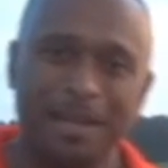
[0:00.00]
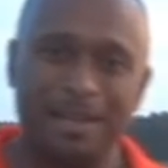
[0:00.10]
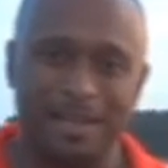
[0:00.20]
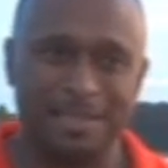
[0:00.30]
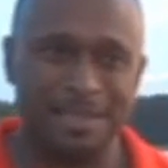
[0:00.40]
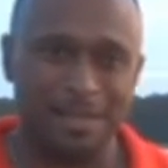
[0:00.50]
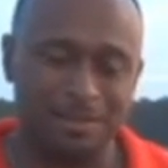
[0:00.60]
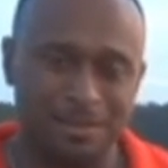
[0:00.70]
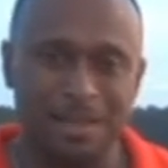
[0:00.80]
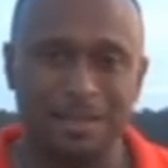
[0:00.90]
Like I said, there's
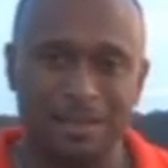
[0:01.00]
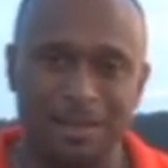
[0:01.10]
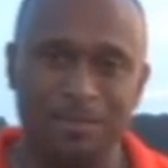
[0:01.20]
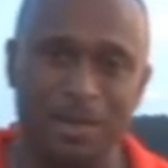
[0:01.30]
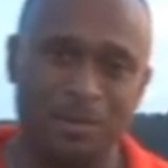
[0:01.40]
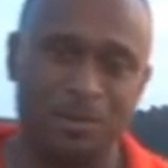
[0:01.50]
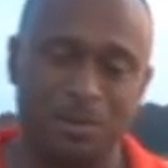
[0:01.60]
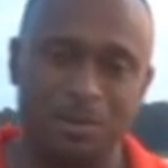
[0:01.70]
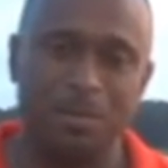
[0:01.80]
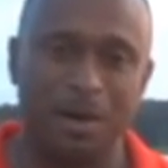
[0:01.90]
a lot of good minerals on
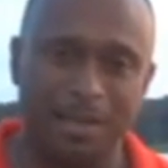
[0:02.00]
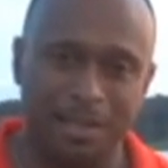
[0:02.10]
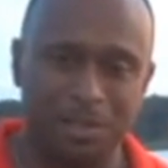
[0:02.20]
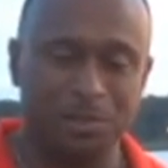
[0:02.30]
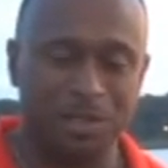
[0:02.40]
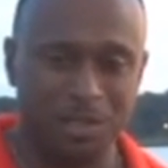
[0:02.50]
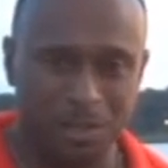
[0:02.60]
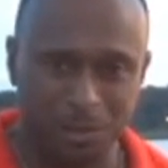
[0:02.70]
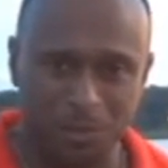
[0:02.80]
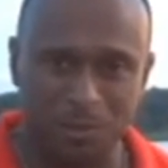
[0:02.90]
the market that you can
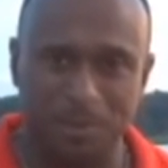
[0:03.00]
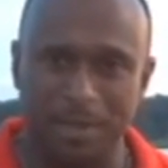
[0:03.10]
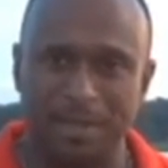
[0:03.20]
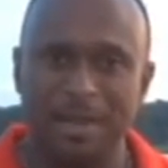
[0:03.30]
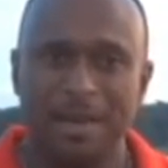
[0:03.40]
use, but